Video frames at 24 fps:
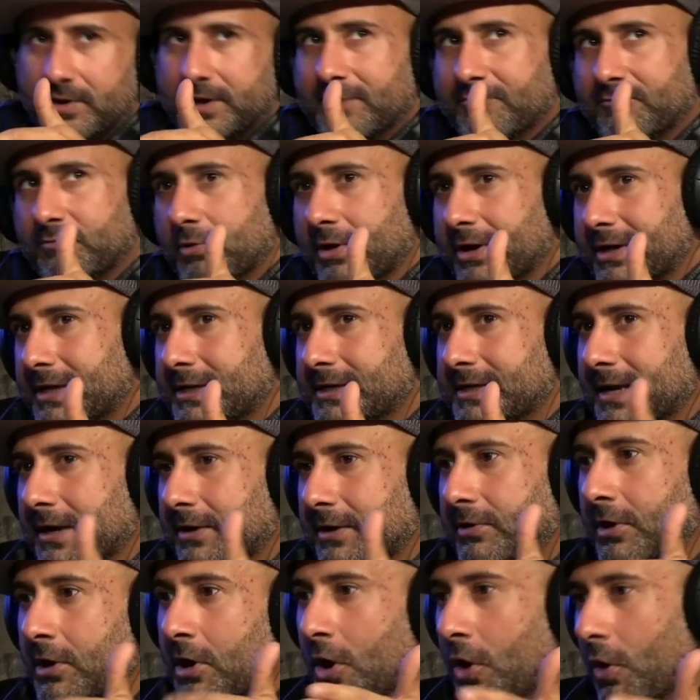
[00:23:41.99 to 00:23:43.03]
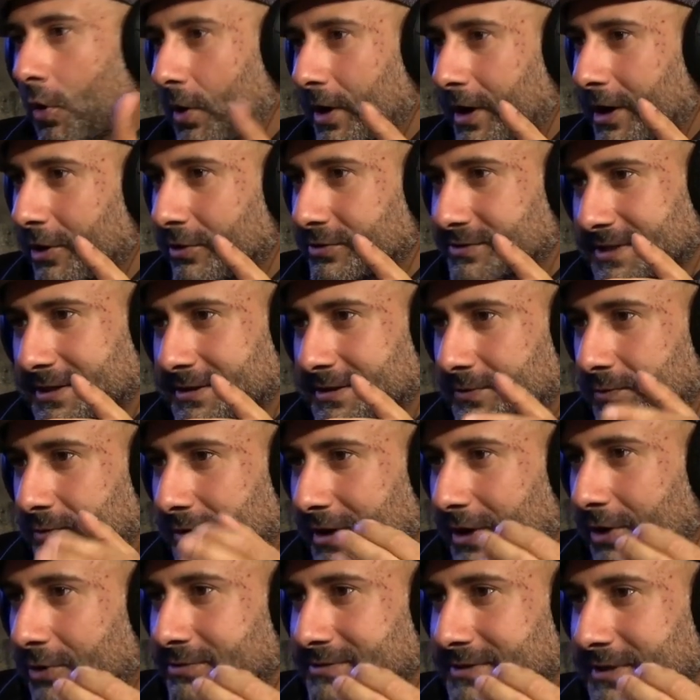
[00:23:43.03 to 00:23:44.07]
way of breaking down what goes
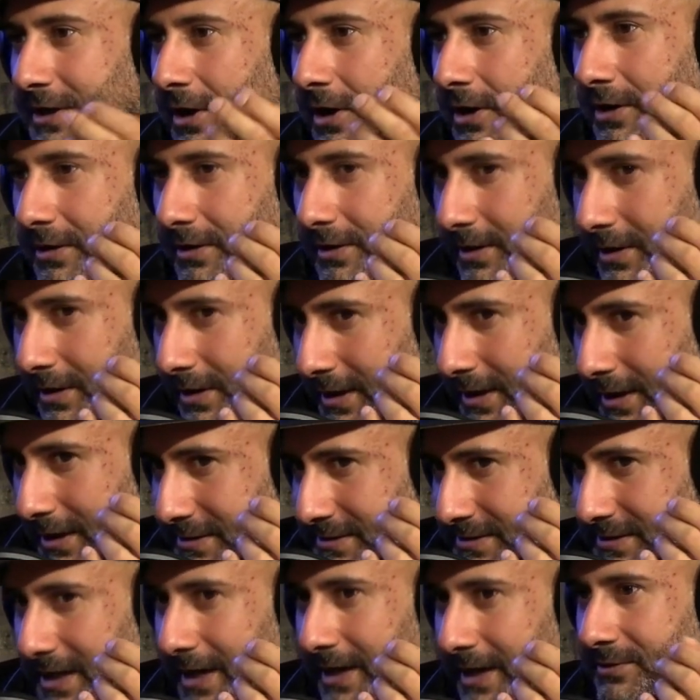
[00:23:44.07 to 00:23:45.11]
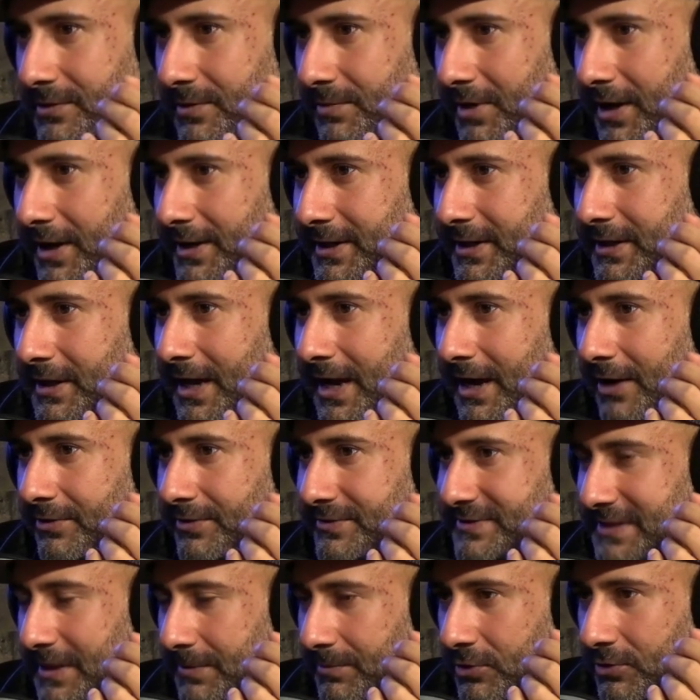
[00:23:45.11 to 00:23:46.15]
what goes inside the body, how
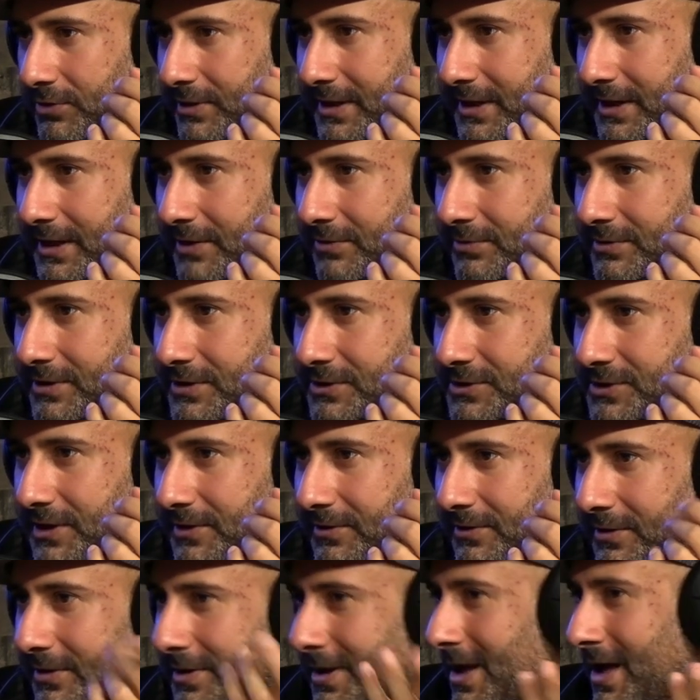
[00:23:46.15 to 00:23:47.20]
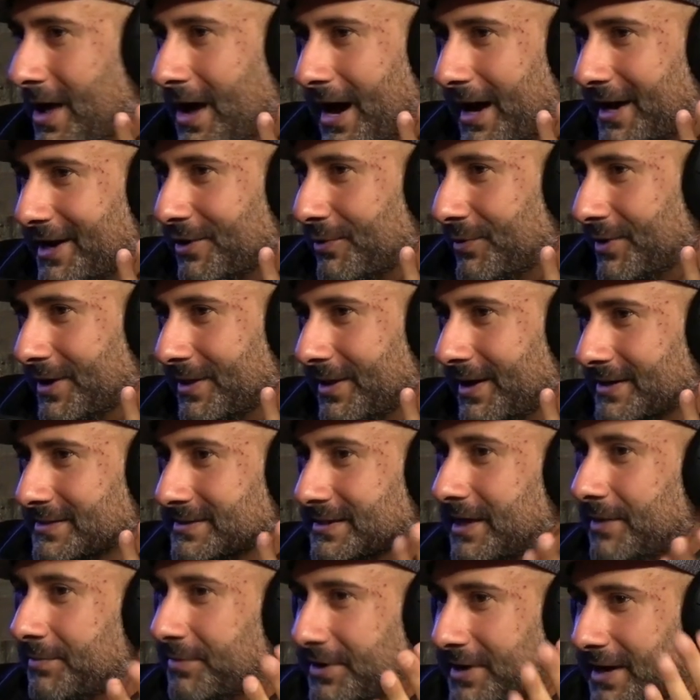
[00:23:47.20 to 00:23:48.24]
it's communicating with each other. I didn't realize
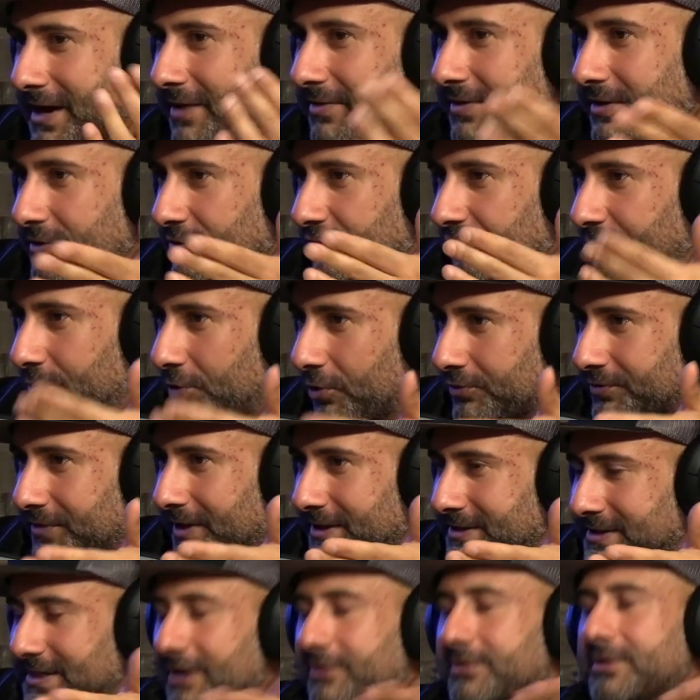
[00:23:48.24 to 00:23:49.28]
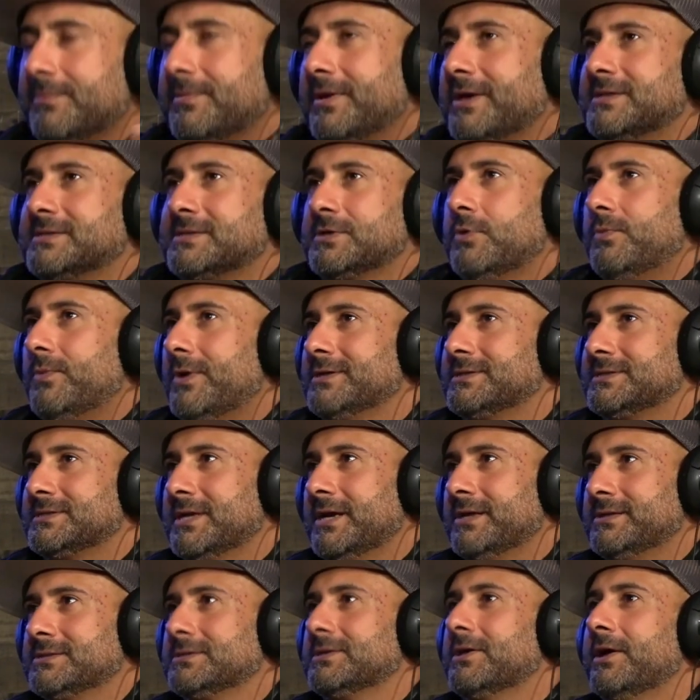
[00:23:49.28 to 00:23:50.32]
that, but now that you've broke that down, it makes so much
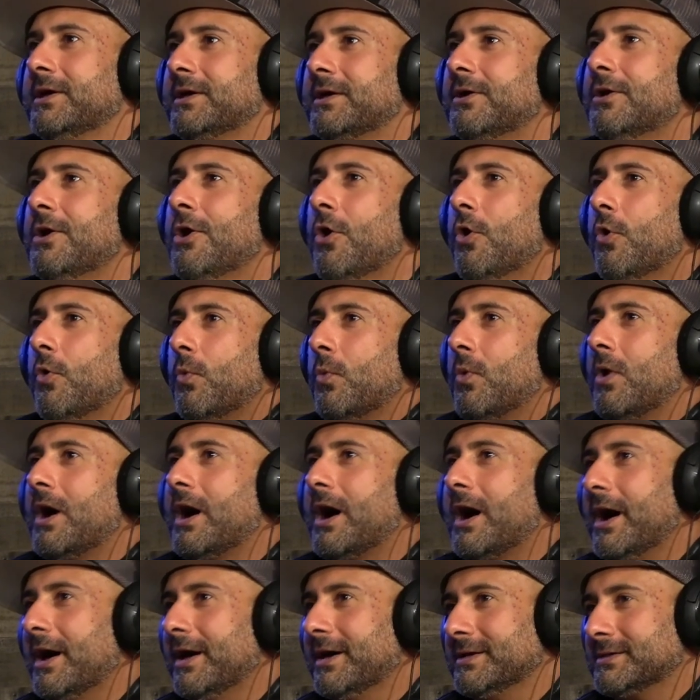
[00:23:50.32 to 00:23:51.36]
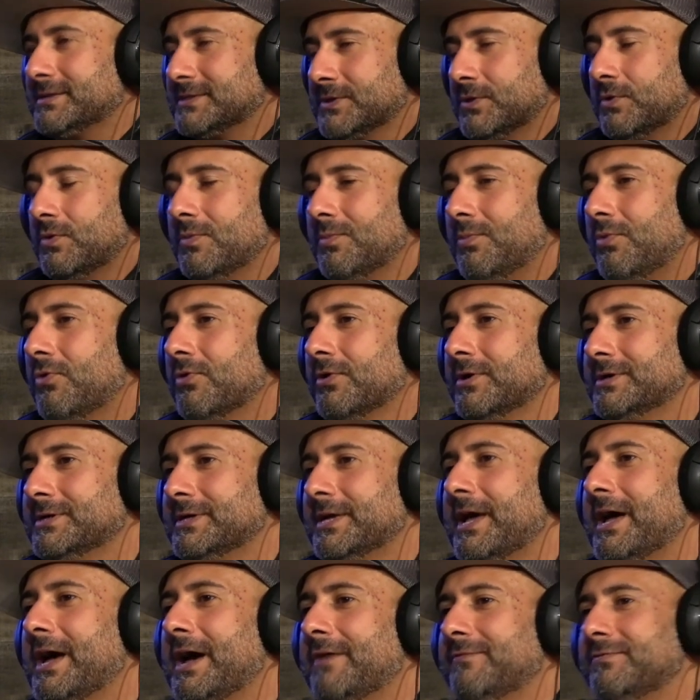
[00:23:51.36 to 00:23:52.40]
sense. Like why it's so important
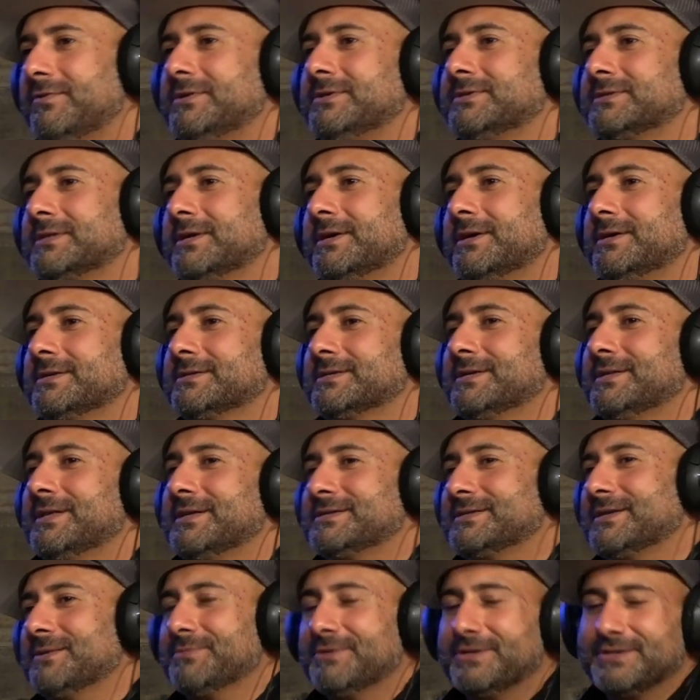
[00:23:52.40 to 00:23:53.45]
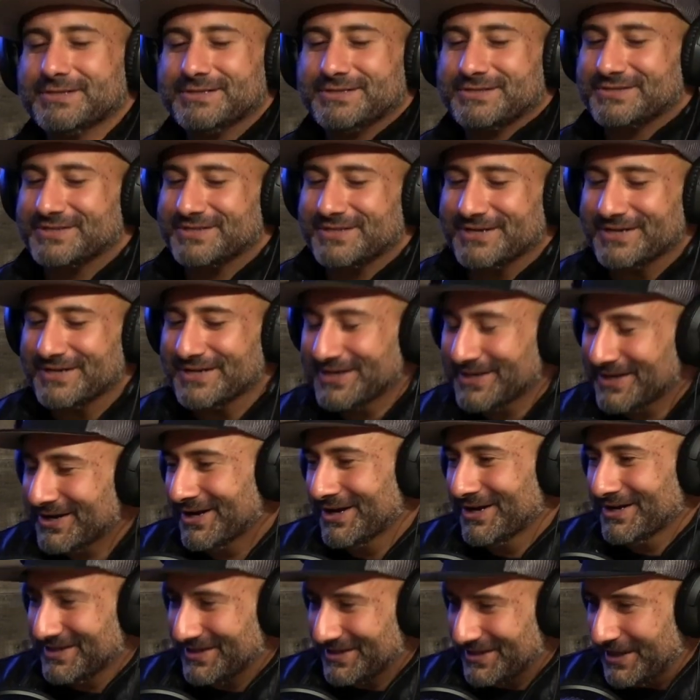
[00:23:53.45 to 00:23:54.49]
to have mm-hmm. these things, and that's something to just to
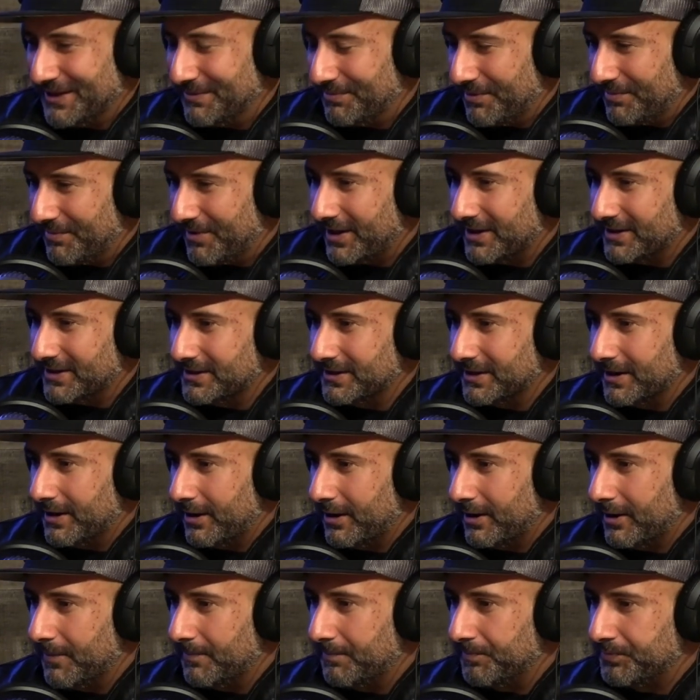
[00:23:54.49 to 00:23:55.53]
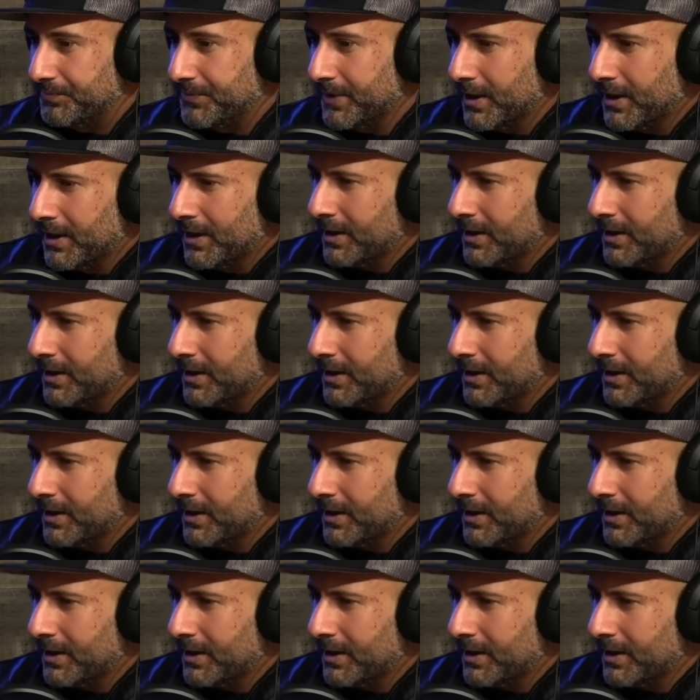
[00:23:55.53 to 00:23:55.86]
to keep in mind. Um,